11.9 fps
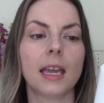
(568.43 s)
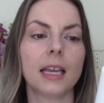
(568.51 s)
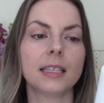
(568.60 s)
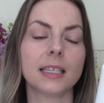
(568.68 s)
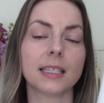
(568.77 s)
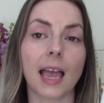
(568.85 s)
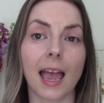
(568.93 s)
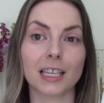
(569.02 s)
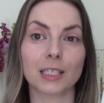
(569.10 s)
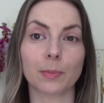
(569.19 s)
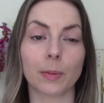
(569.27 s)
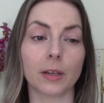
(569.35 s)
It is
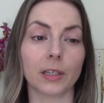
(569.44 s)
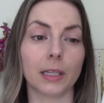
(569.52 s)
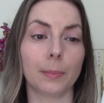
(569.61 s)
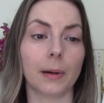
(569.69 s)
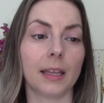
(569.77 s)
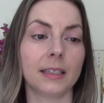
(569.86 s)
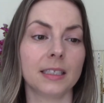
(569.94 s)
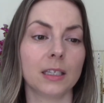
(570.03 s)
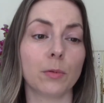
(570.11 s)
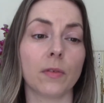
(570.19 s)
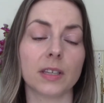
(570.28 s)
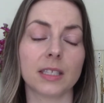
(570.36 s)
expertly
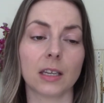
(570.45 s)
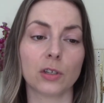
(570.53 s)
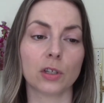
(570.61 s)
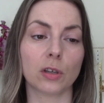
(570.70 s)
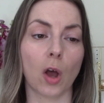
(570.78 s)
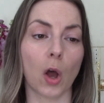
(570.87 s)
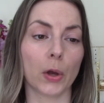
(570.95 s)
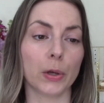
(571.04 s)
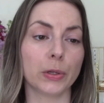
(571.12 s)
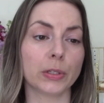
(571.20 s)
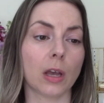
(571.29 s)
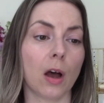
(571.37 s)
blended with essential
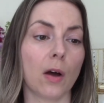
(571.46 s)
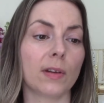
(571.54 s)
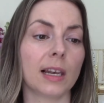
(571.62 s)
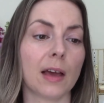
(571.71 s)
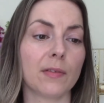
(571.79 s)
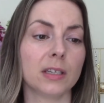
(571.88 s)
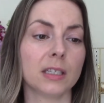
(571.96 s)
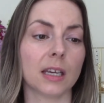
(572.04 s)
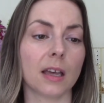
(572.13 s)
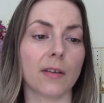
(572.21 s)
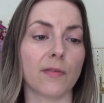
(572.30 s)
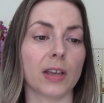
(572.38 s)
oils of
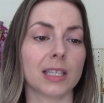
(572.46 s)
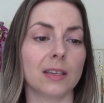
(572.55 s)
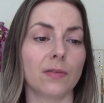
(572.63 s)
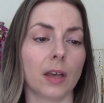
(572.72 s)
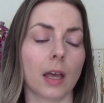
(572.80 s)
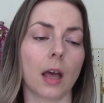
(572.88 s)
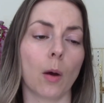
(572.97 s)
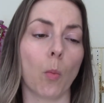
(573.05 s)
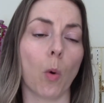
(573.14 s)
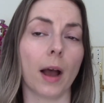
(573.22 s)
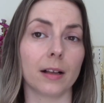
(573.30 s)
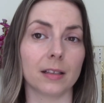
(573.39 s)
lavender, vetiver,
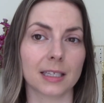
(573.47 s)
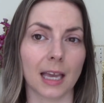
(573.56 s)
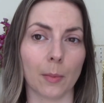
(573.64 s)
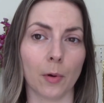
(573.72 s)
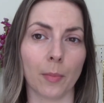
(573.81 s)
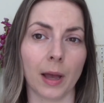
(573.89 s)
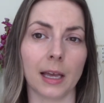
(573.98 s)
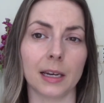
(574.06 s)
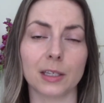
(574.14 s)
and wild chamomile.